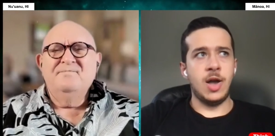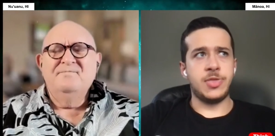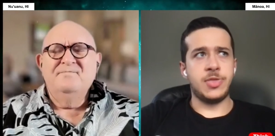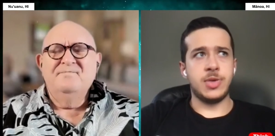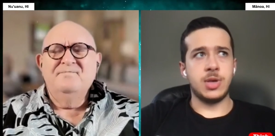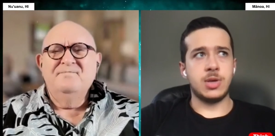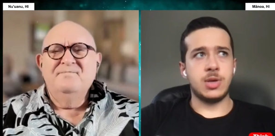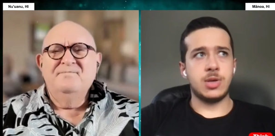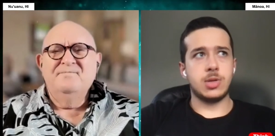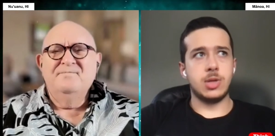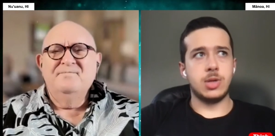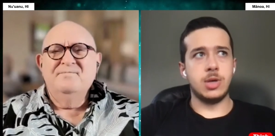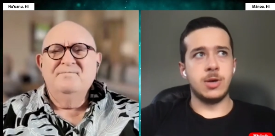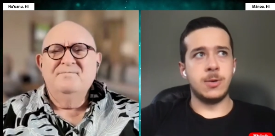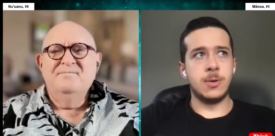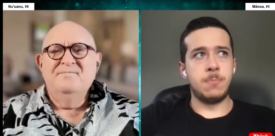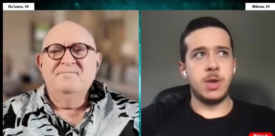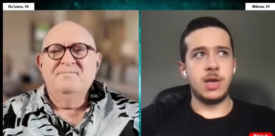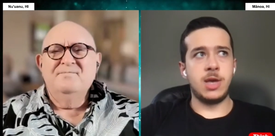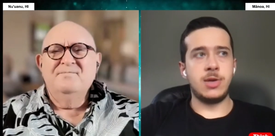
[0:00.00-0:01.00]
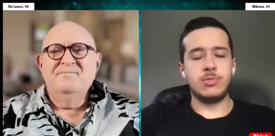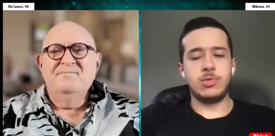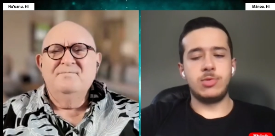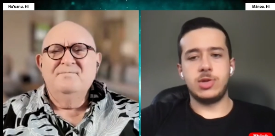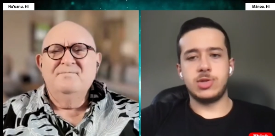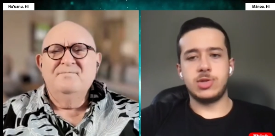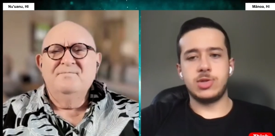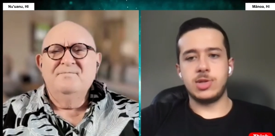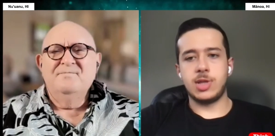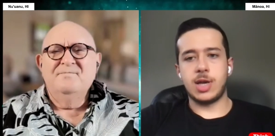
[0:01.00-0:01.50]
Speaker 1: I think the main
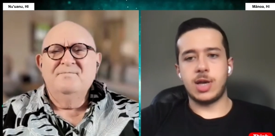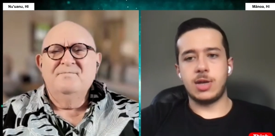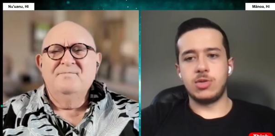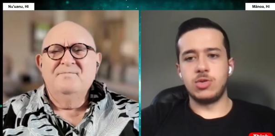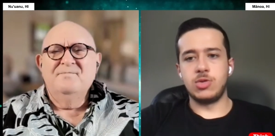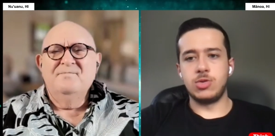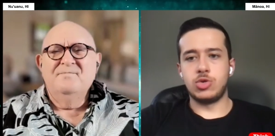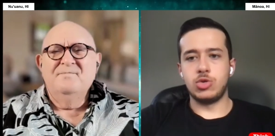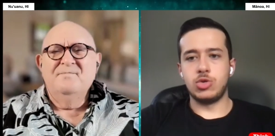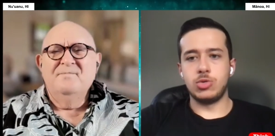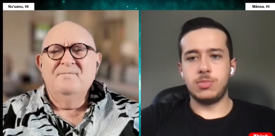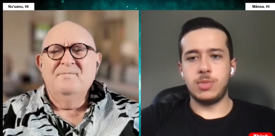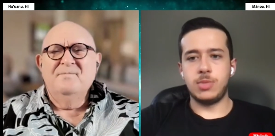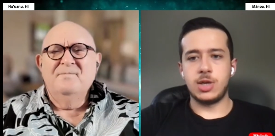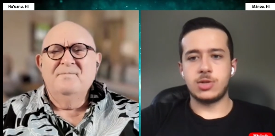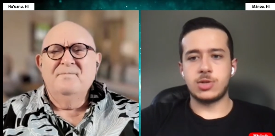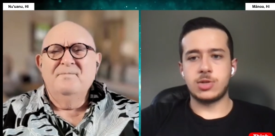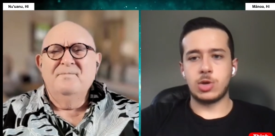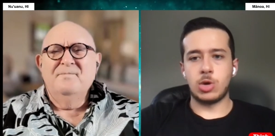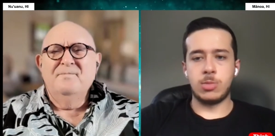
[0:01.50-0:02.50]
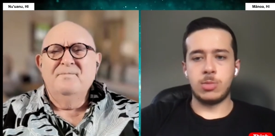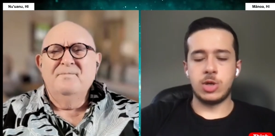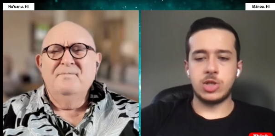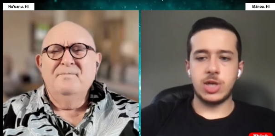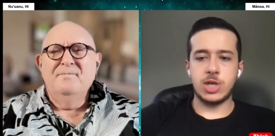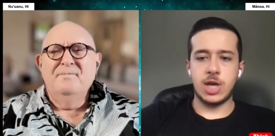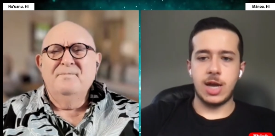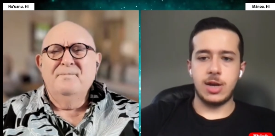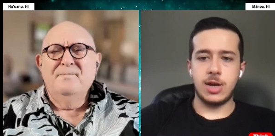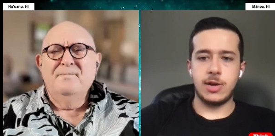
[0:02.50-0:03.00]
reason that YouTube makes so
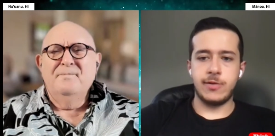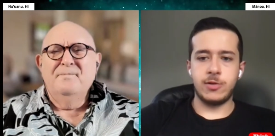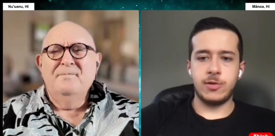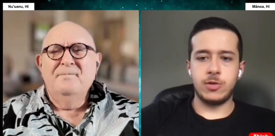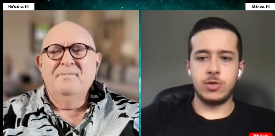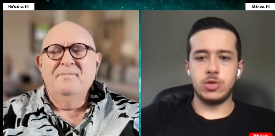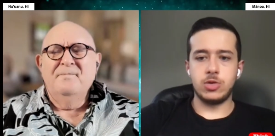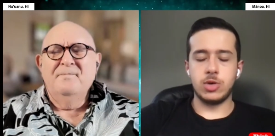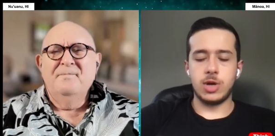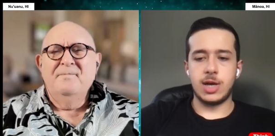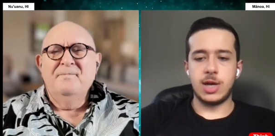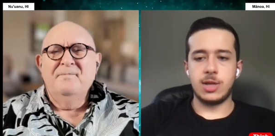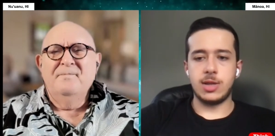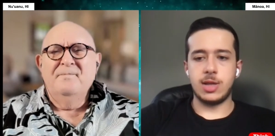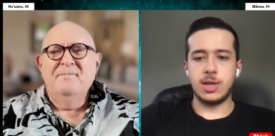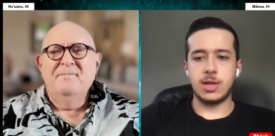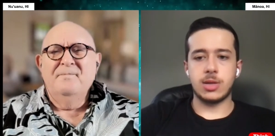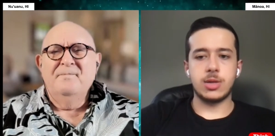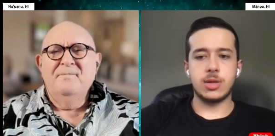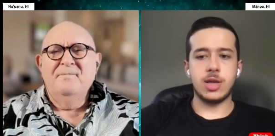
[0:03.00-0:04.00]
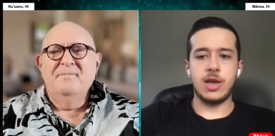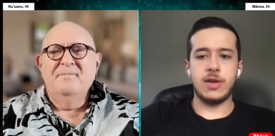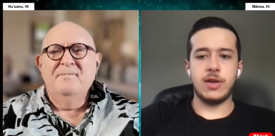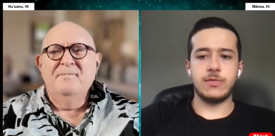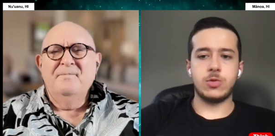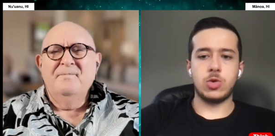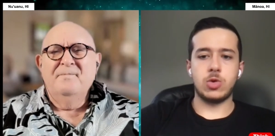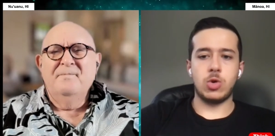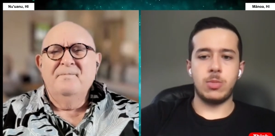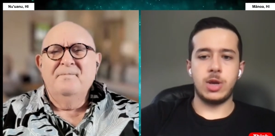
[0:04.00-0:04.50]
much ad revenue and that they
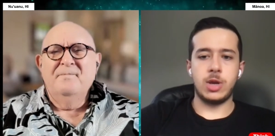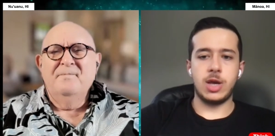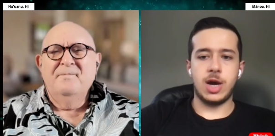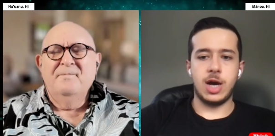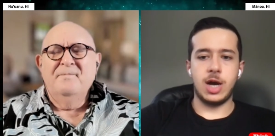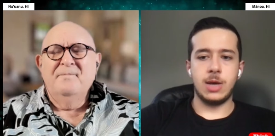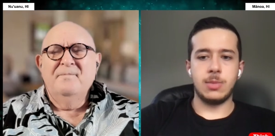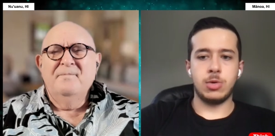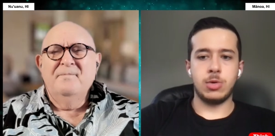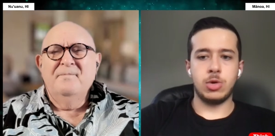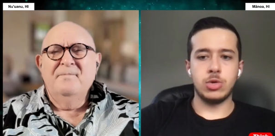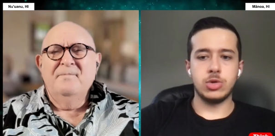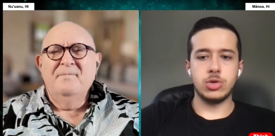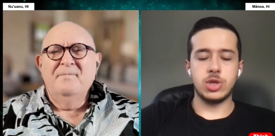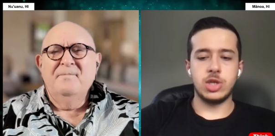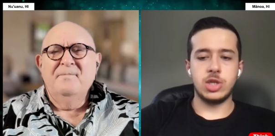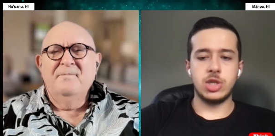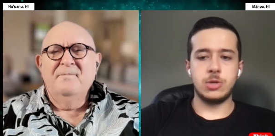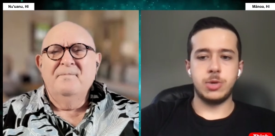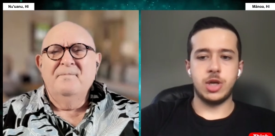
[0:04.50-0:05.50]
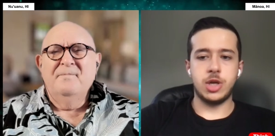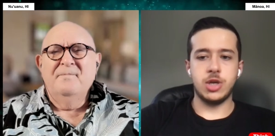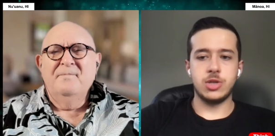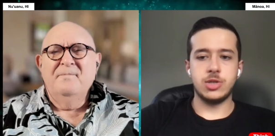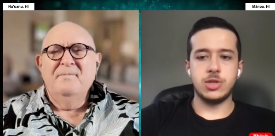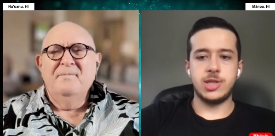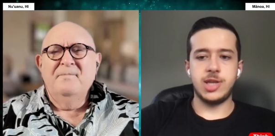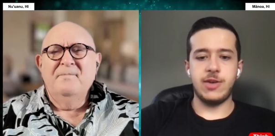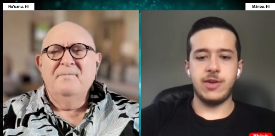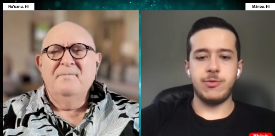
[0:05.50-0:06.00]
have so many eyeballs is
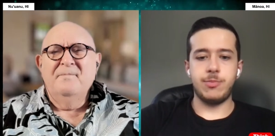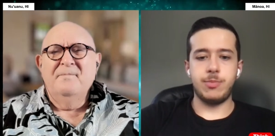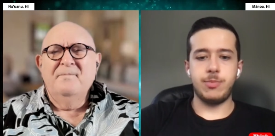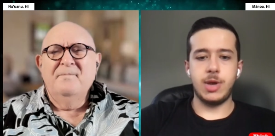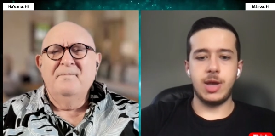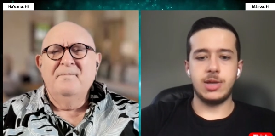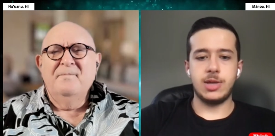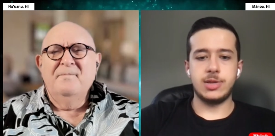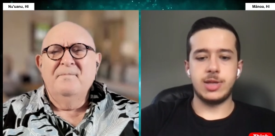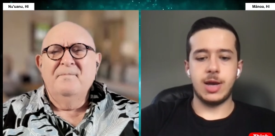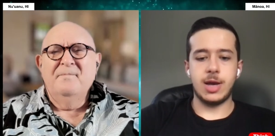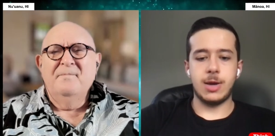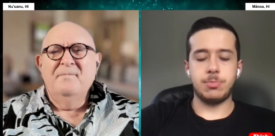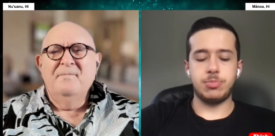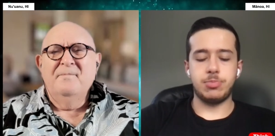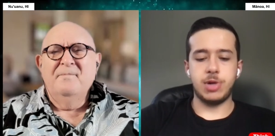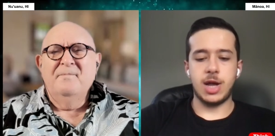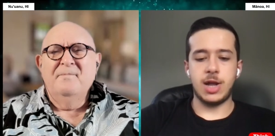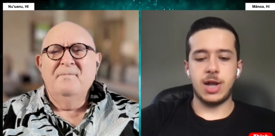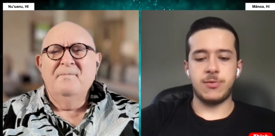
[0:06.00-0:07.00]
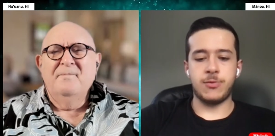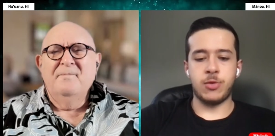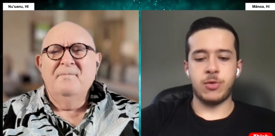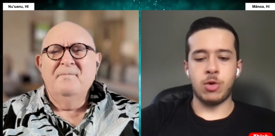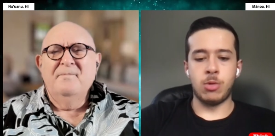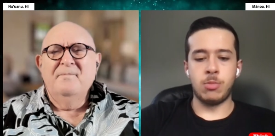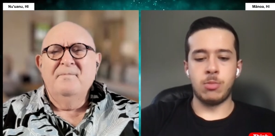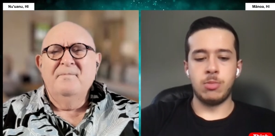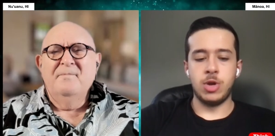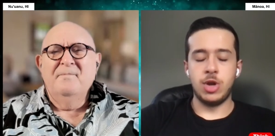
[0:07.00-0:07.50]
because they've made that
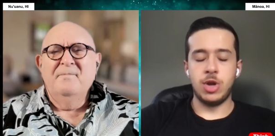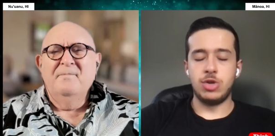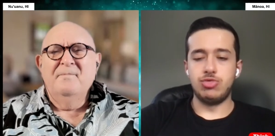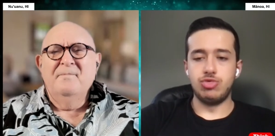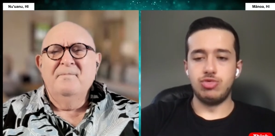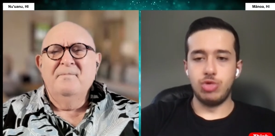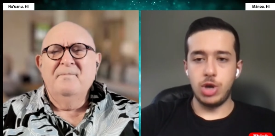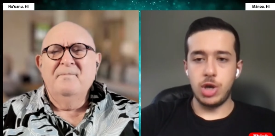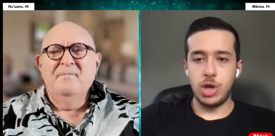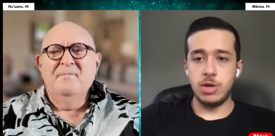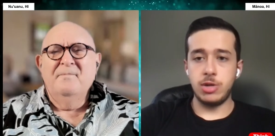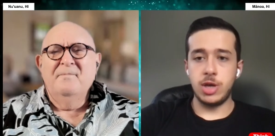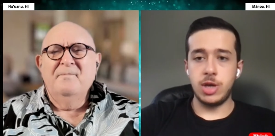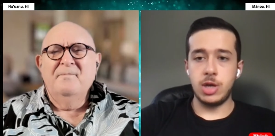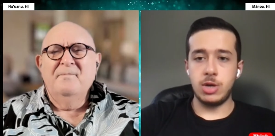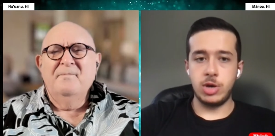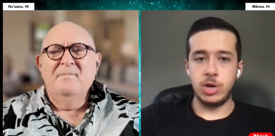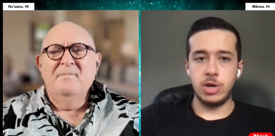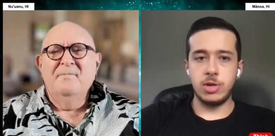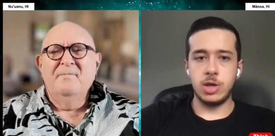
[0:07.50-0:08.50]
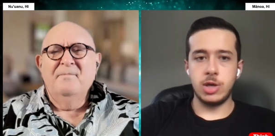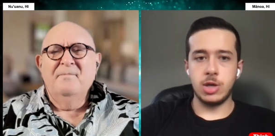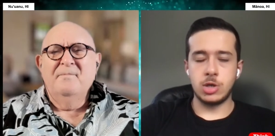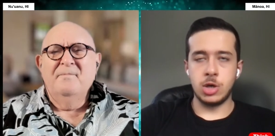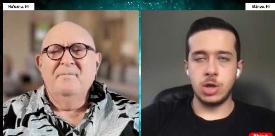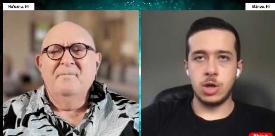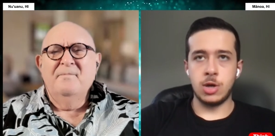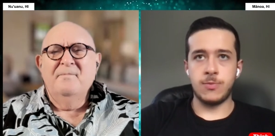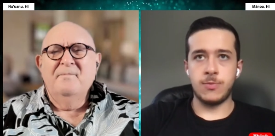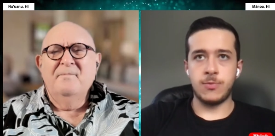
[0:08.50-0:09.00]
platform really, really
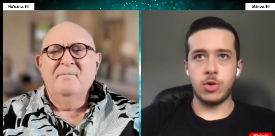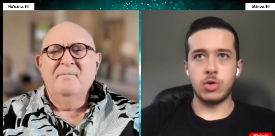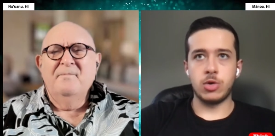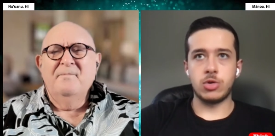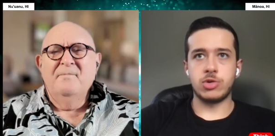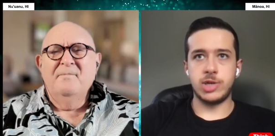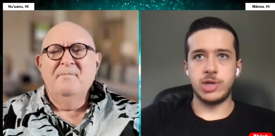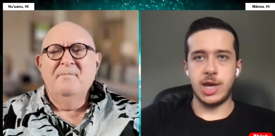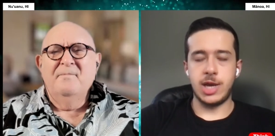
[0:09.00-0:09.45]
good for